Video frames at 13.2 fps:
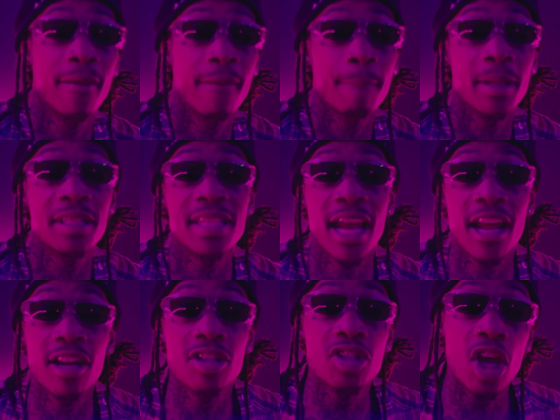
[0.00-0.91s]
when you
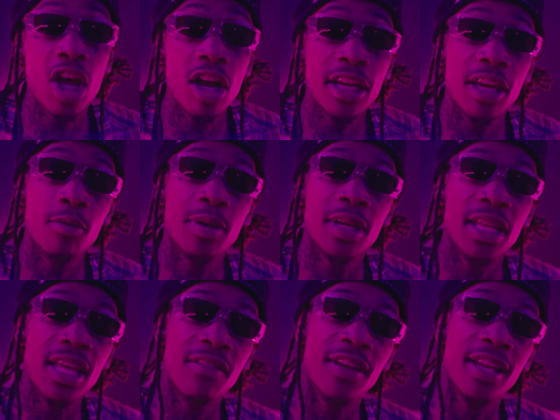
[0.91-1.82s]
need lights or
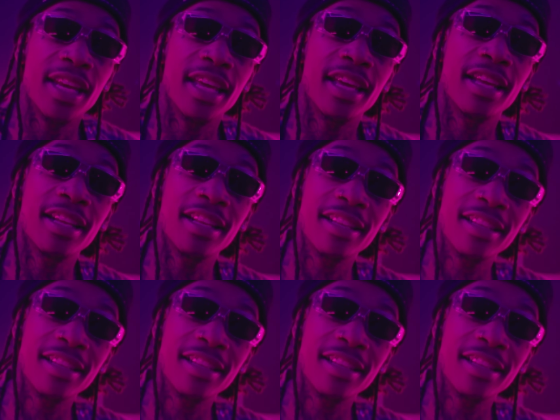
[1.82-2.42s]
when you don't,